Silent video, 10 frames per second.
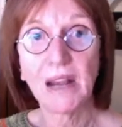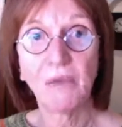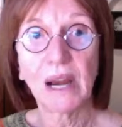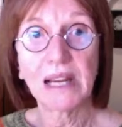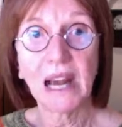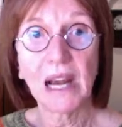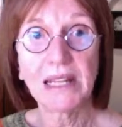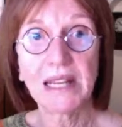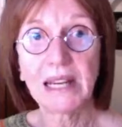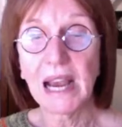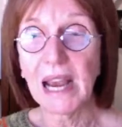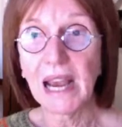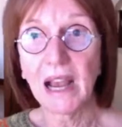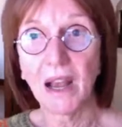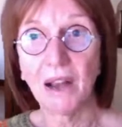Right now, I think I
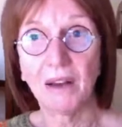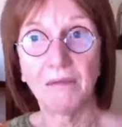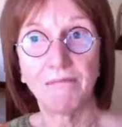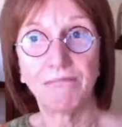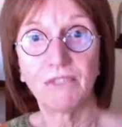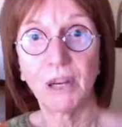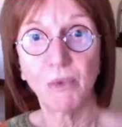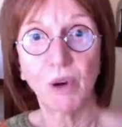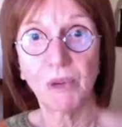have somewhere